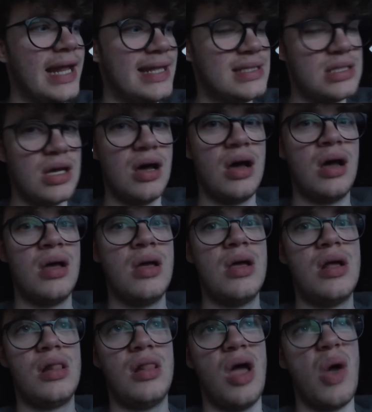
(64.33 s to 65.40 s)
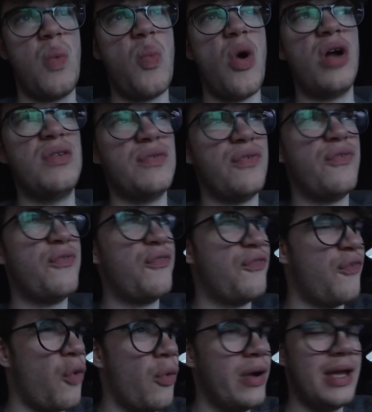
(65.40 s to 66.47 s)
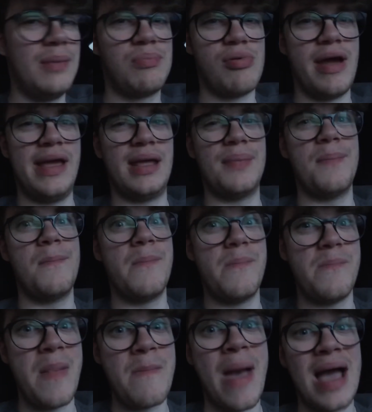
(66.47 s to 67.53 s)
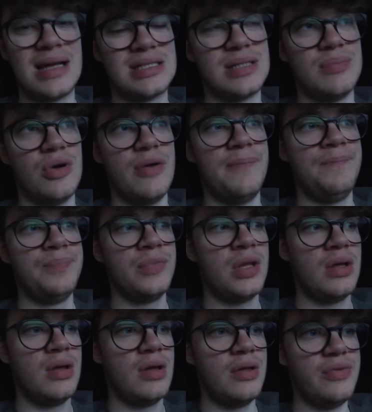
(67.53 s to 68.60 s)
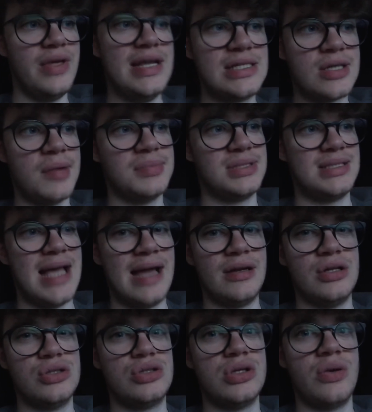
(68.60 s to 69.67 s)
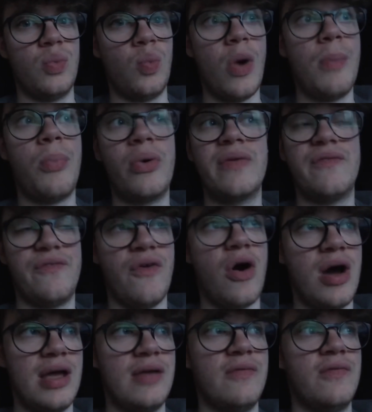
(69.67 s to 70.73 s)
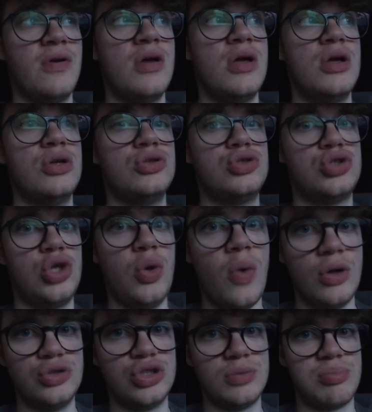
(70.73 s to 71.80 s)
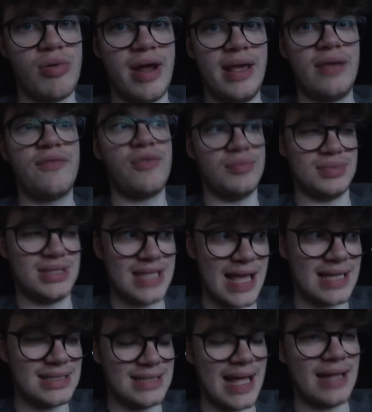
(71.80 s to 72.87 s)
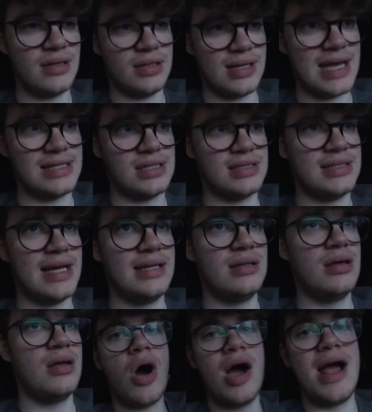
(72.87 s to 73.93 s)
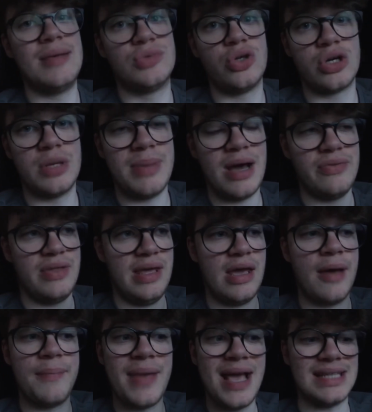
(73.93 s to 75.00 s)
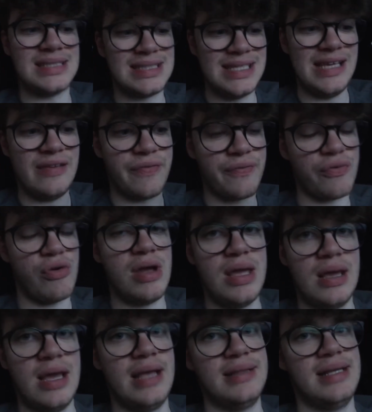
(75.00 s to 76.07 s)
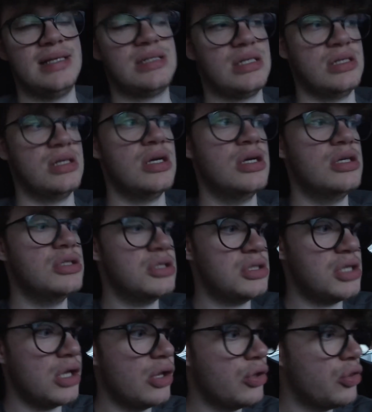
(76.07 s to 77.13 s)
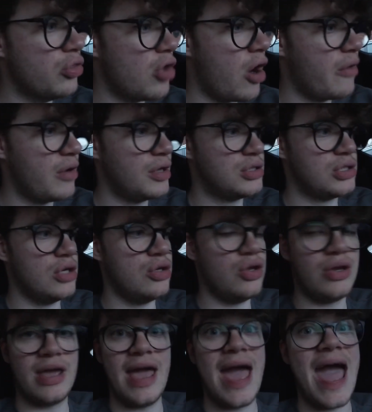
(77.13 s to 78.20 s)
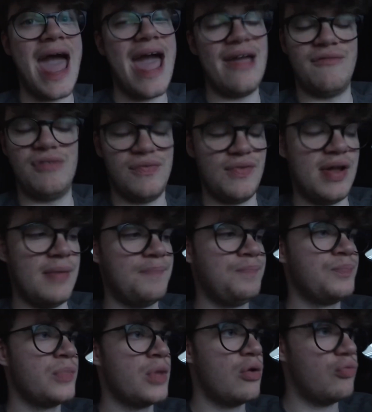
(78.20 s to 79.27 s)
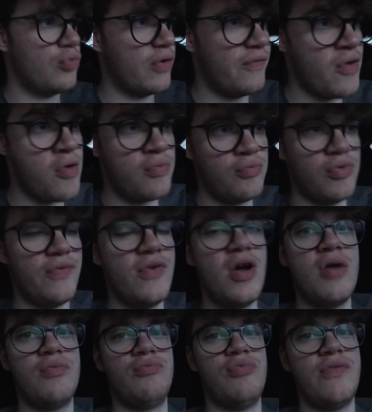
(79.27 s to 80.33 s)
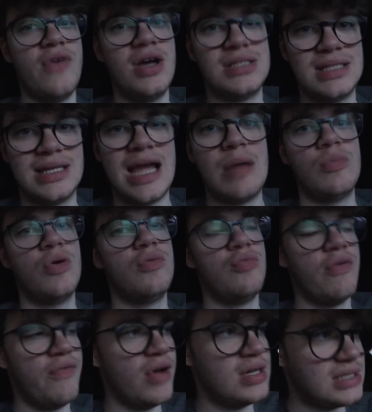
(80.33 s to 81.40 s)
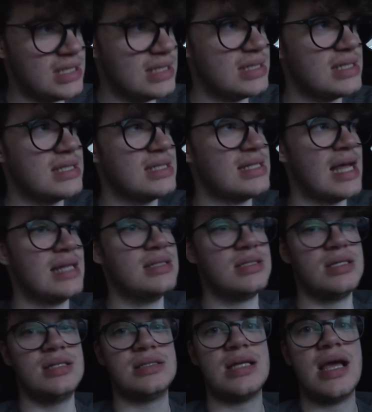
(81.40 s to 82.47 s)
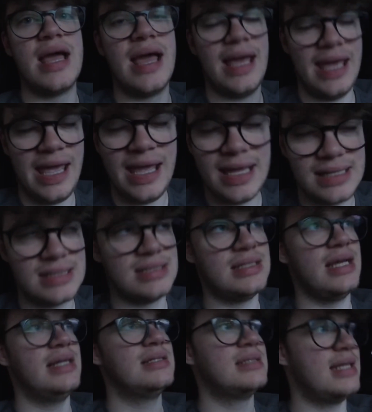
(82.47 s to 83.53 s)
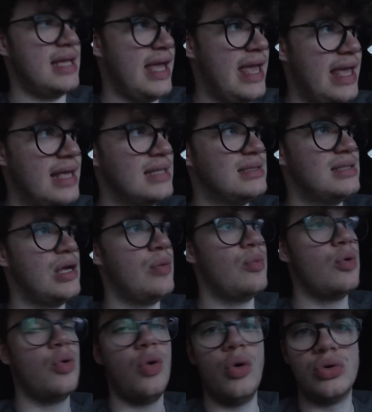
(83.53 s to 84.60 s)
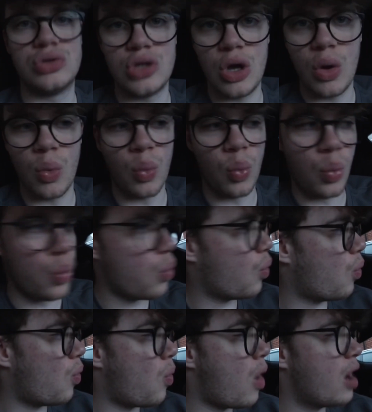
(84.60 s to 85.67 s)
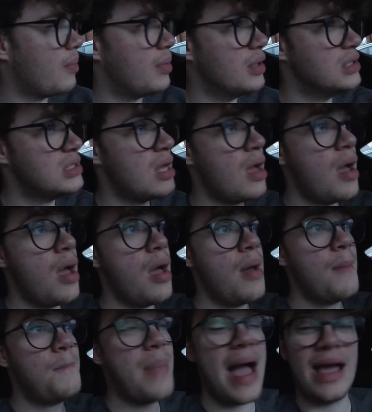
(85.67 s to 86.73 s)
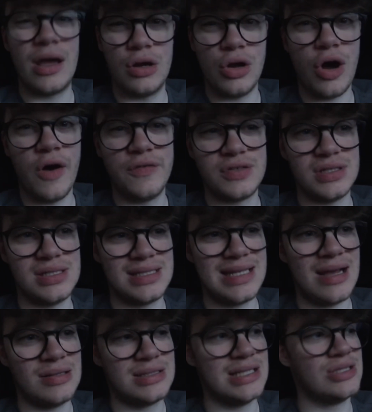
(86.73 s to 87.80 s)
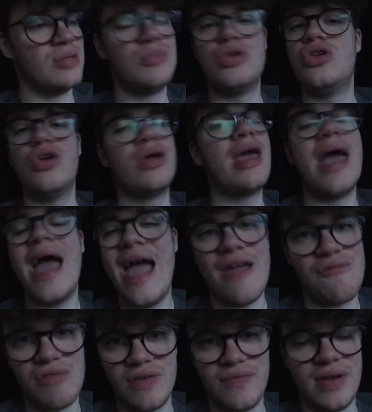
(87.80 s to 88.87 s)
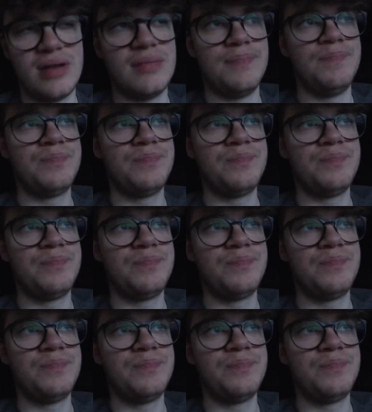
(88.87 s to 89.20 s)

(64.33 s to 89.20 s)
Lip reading: litre, like 140 brake maximum. These come standard 1.5, 200 brake from standard, as I said. I am talking about the ST3 in this scenario, so you get everything. Reversing camera, reversing sensors, heated seats, heated steering wheel, auto wipers, Bang & Olufsen sound system. You get everything.